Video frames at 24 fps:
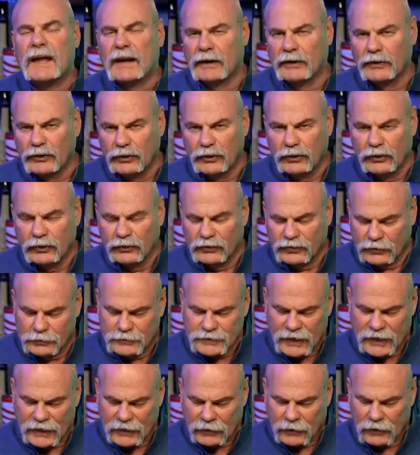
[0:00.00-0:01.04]
and a new
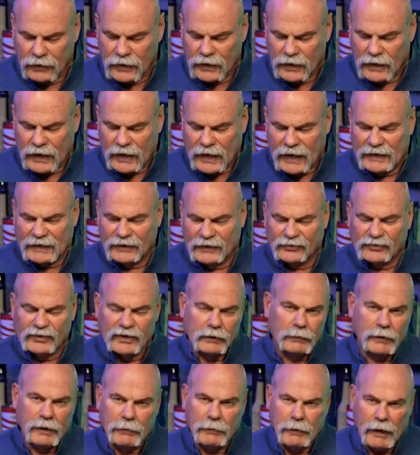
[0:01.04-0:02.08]
YouTube channel. And it's
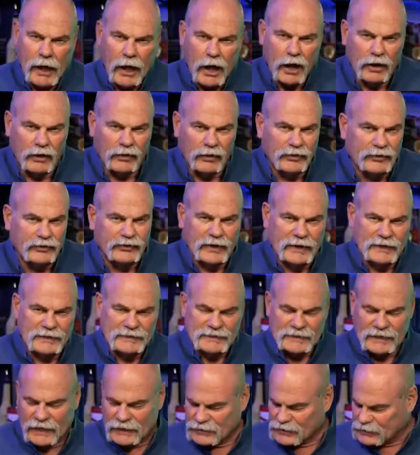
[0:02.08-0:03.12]
going to be about all the
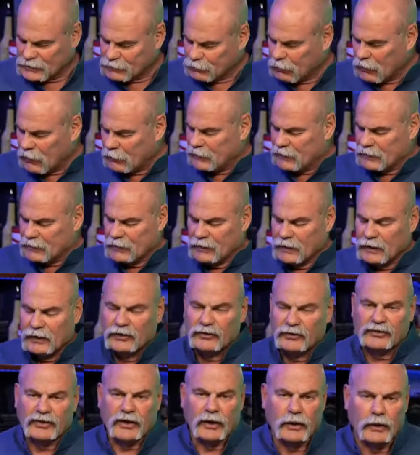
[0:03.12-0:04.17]
trades, not just plumbing.
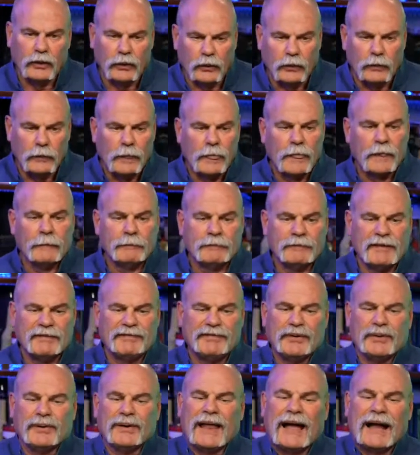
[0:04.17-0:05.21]
So
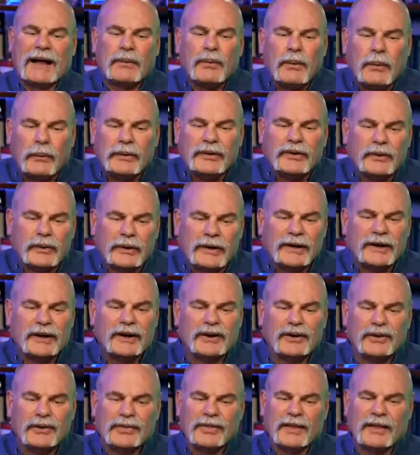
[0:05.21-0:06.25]
if you like what we're doing
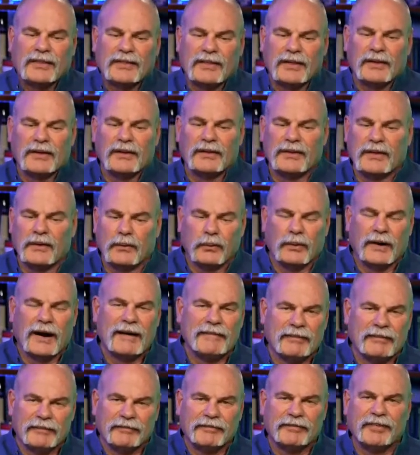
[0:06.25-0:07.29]
here, you think that we're
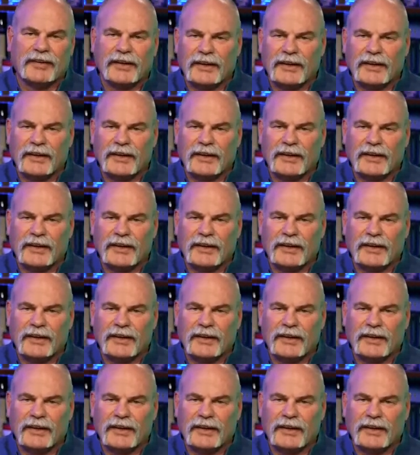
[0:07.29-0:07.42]
having